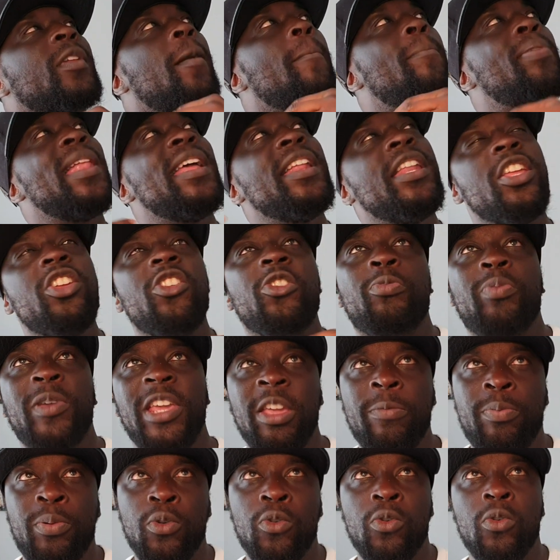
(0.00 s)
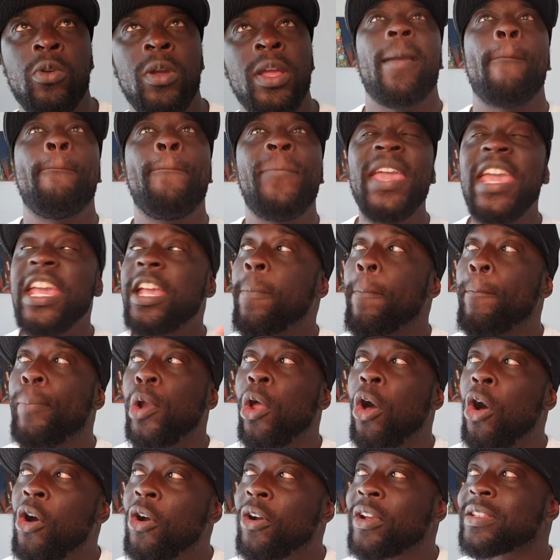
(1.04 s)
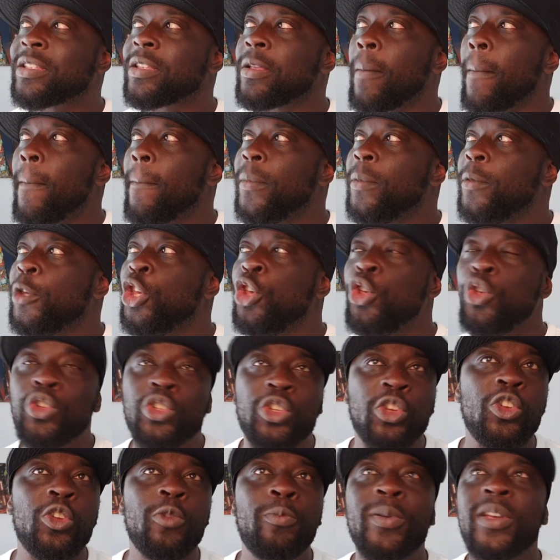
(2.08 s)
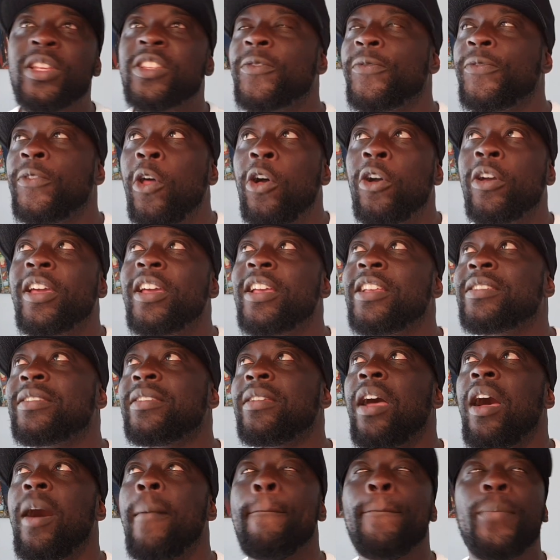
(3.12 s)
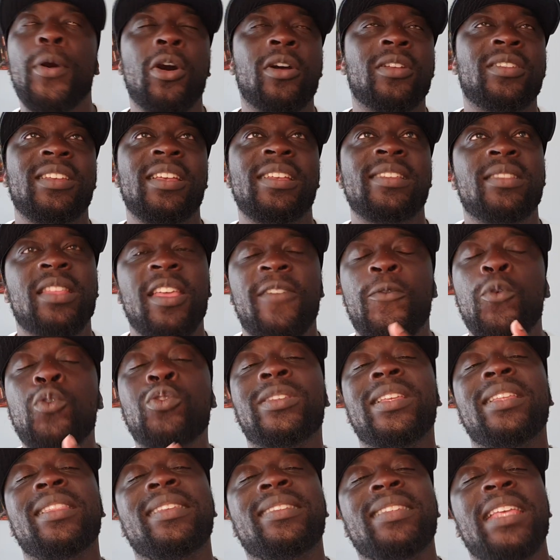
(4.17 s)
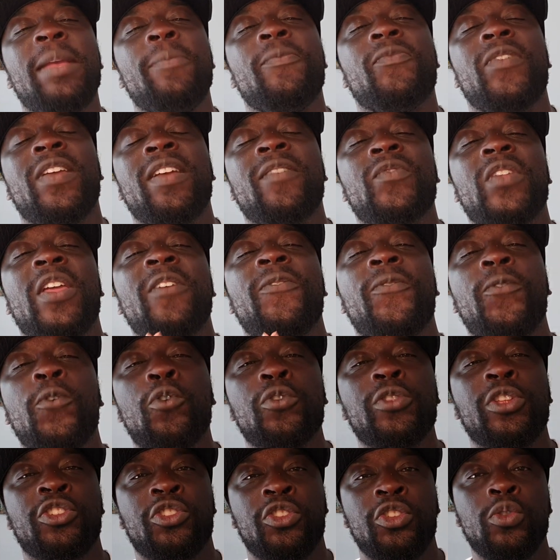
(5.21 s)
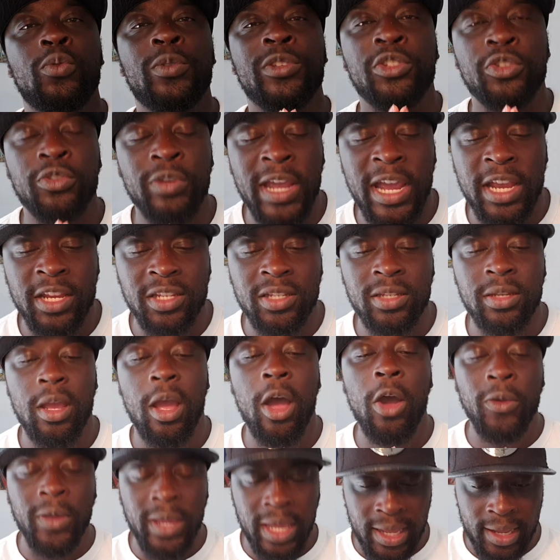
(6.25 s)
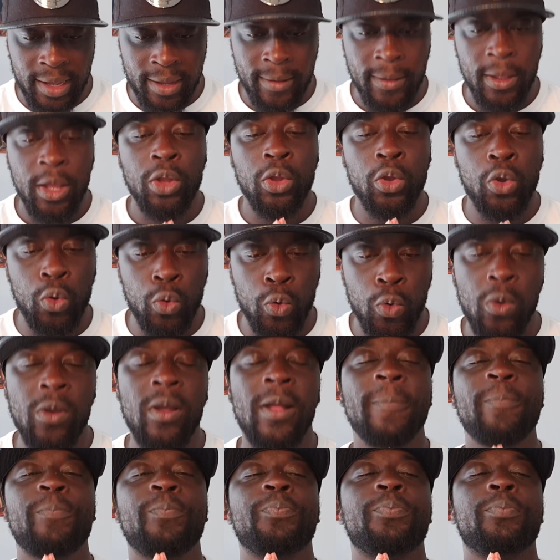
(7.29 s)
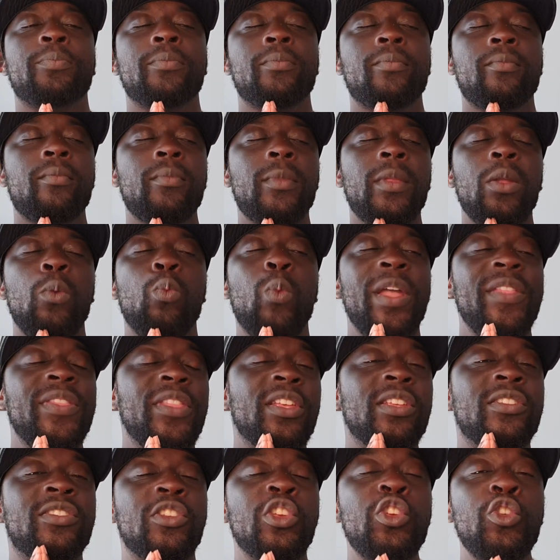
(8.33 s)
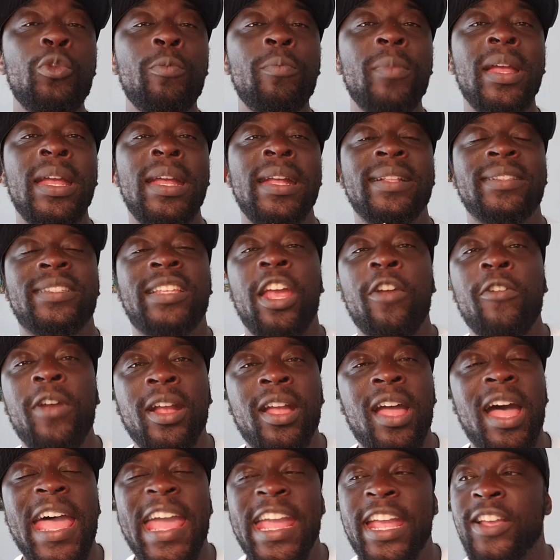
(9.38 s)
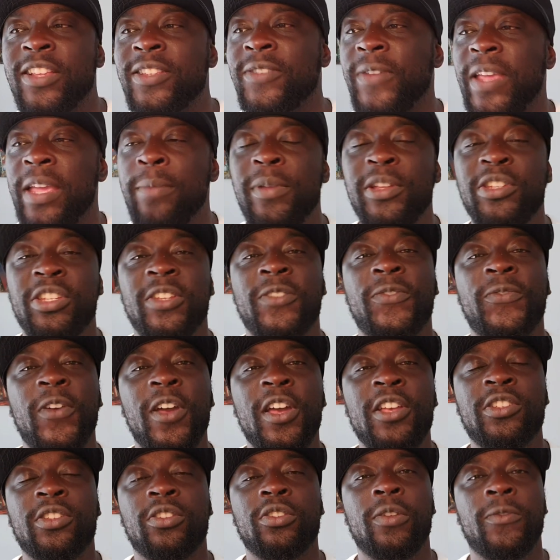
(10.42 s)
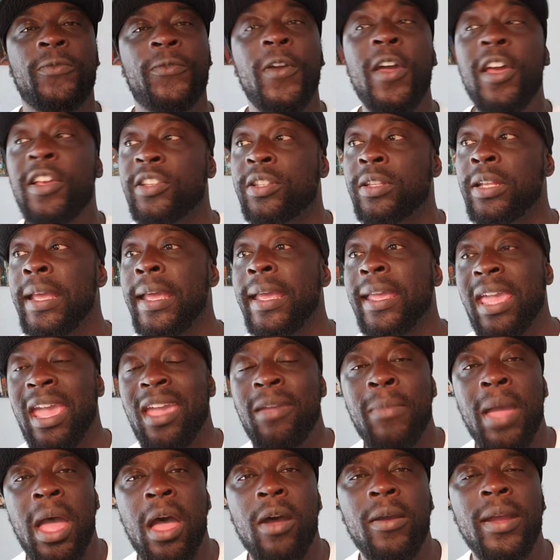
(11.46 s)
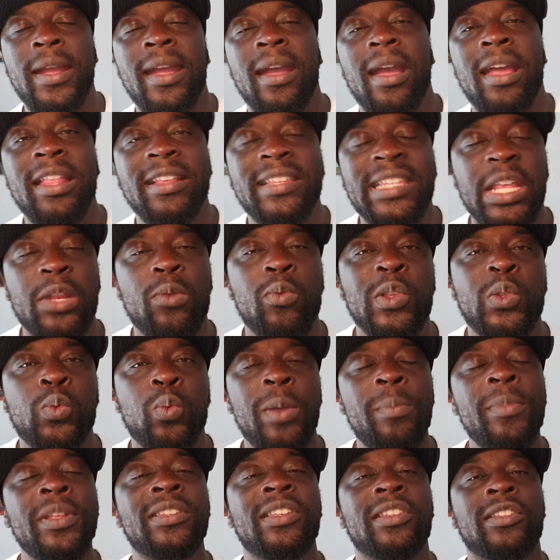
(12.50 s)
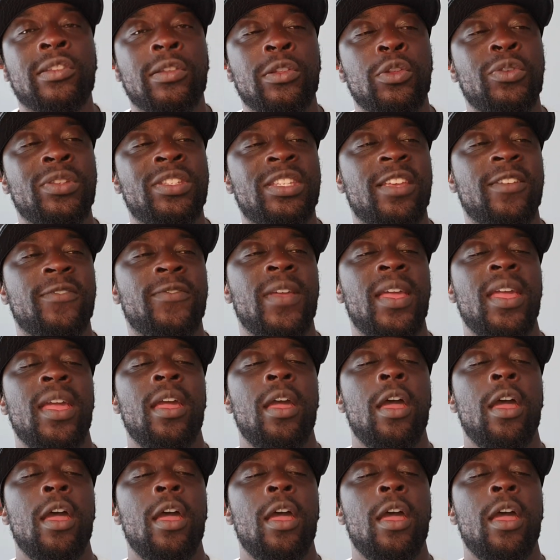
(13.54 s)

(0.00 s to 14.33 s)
plenty of people, big blogs, YouTubers, vloggers, unboxers, they've all said the same thing. They thought the shoe was trash. Okay, cool. When the Zoom Terrakaiga's images first came out and it said it was women's exclusive,